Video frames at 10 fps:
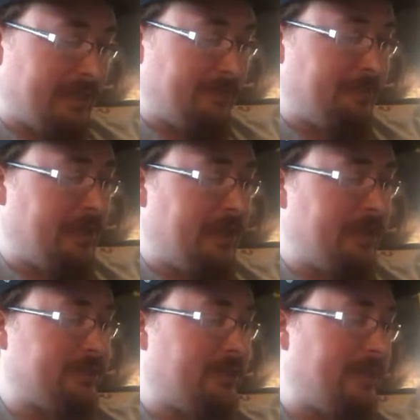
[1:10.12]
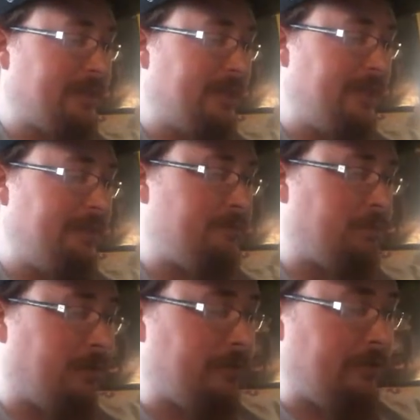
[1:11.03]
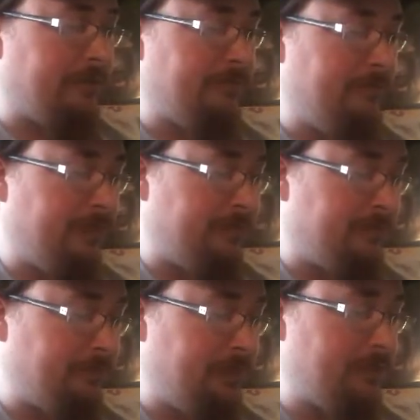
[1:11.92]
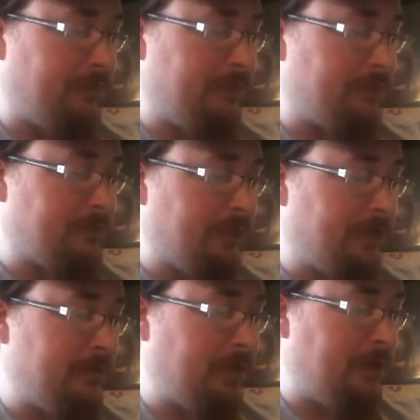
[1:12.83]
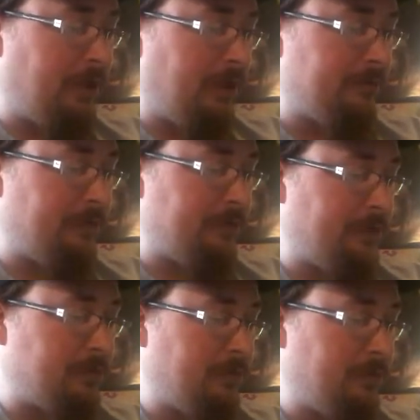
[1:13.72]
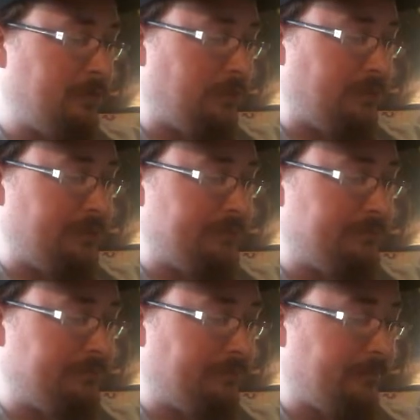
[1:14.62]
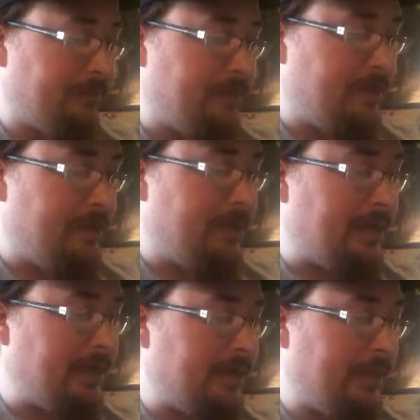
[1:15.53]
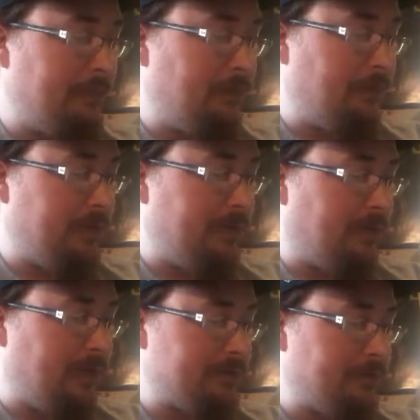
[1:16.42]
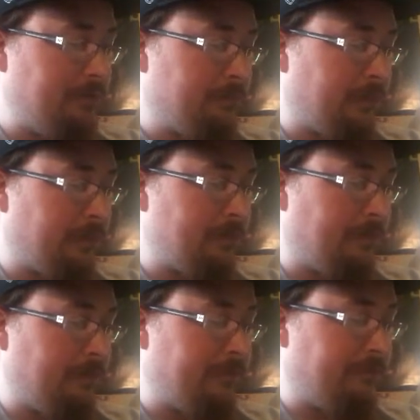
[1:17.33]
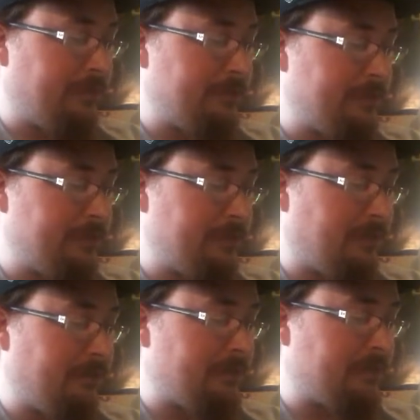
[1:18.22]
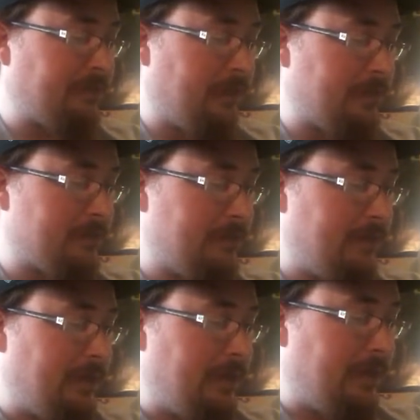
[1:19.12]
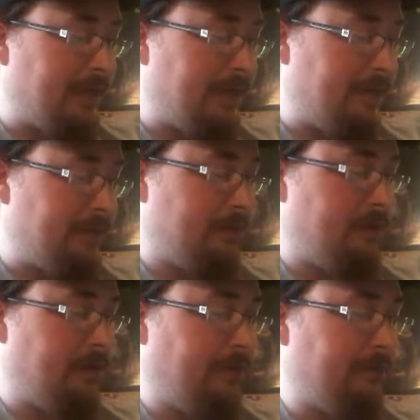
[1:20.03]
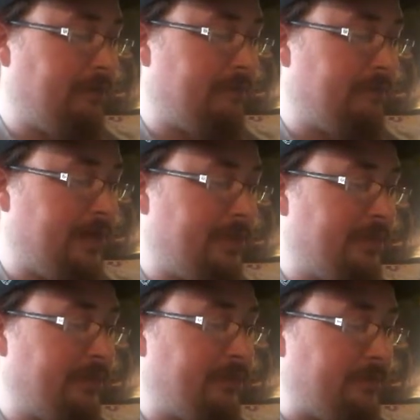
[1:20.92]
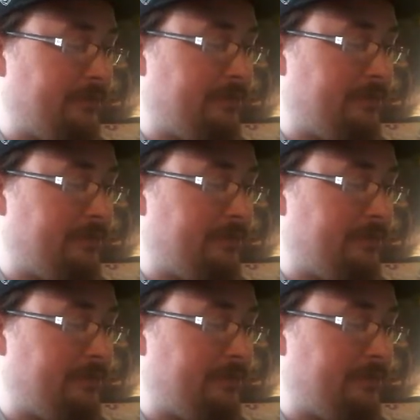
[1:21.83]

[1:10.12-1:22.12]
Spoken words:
to pass that Cain brought of the fruit of the ground an offering unto the Lord. And Abel he also brought of the firstlings of his flock, and of the fat thereof.